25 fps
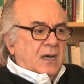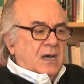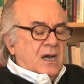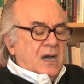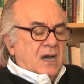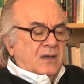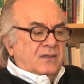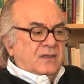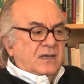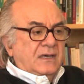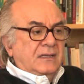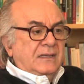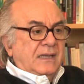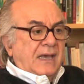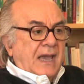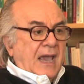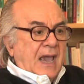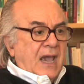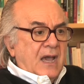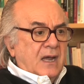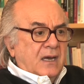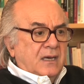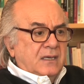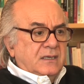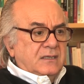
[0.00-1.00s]
I think the
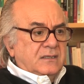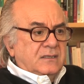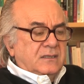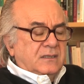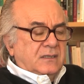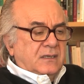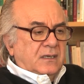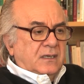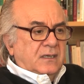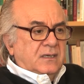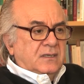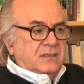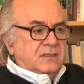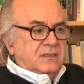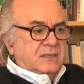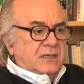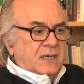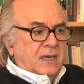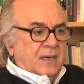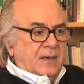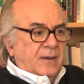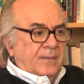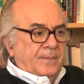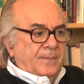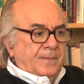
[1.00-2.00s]
ALICE is
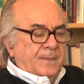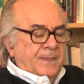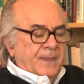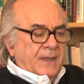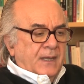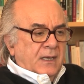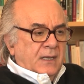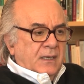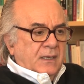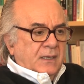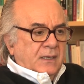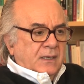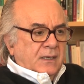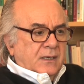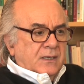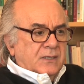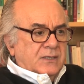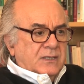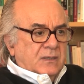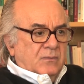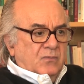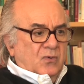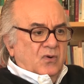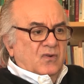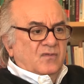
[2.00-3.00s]
a
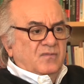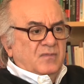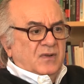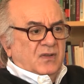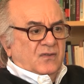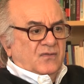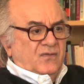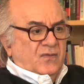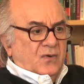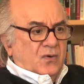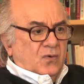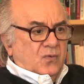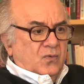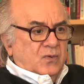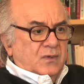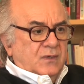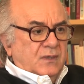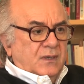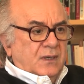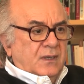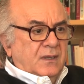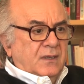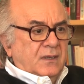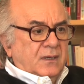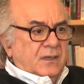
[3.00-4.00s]
movement
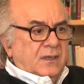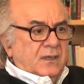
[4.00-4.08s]
forward